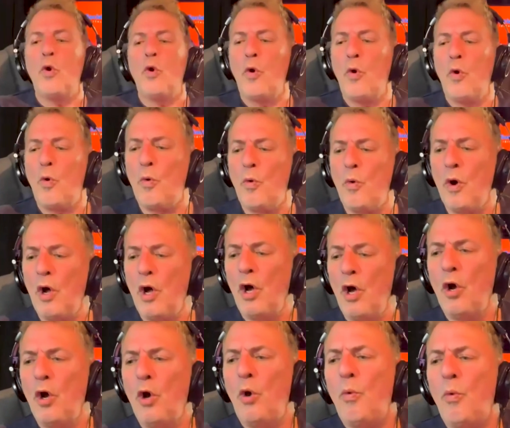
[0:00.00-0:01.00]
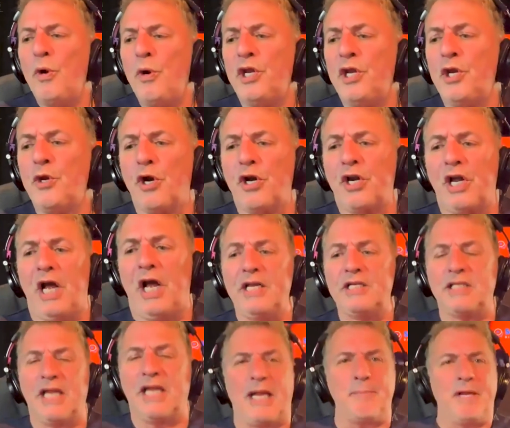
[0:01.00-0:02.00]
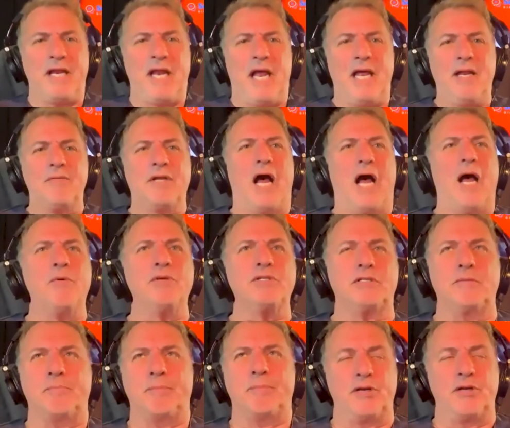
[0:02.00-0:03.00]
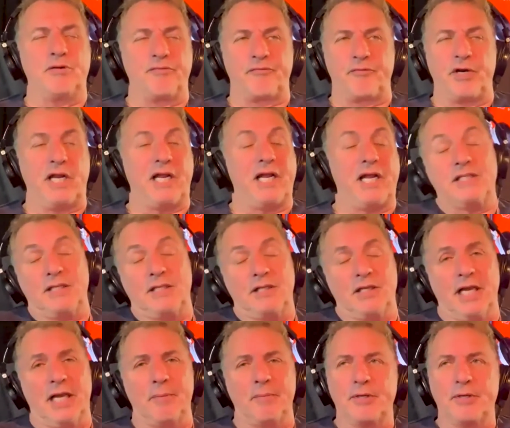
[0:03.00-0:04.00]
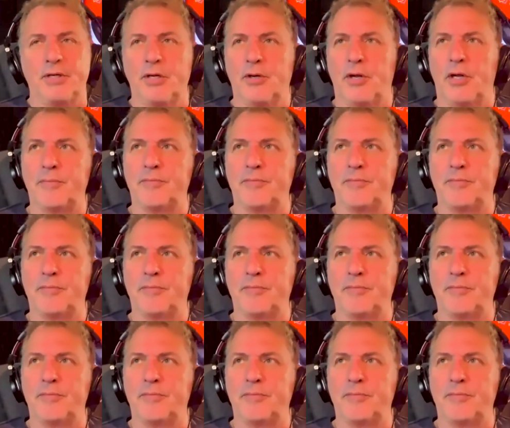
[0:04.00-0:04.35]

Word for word: who who were your guys? Like, I mean, I I was a Beatle freak. I still am, you know.